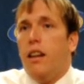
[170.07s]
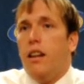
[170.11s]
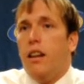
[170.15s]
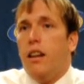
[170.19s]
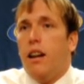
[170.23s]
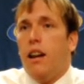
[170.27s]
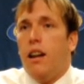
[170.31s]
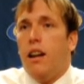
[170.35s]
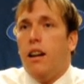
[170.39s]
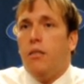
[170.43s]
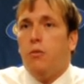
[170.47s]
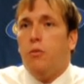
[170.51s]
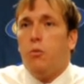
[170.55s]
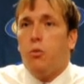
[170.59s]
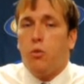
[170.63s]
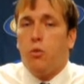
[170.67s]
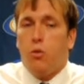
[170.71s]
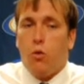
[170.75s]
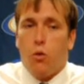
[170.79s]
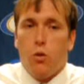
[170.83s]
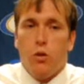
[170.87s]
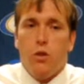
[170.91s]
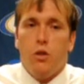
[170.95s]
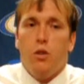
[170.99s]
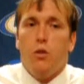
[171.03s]
We're
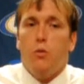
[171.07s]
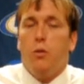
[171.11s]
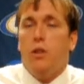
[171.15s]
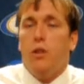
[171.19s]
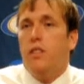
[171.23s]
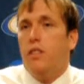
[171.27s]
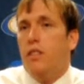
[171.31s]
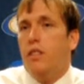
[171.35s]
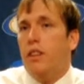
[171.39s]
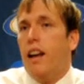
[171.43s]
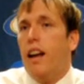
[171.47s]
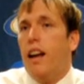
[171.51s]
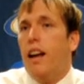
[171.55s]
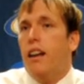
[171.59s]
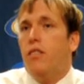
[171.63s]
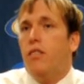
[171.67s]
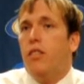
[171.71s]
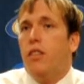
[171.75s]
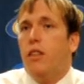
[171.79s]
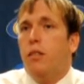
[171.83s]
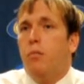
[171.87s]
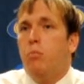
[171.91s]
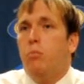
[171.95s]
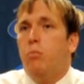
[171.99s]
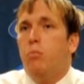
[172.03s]
fortunate we still have
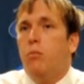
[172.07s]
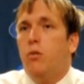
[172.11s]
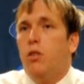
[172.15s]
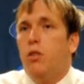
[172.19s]
him.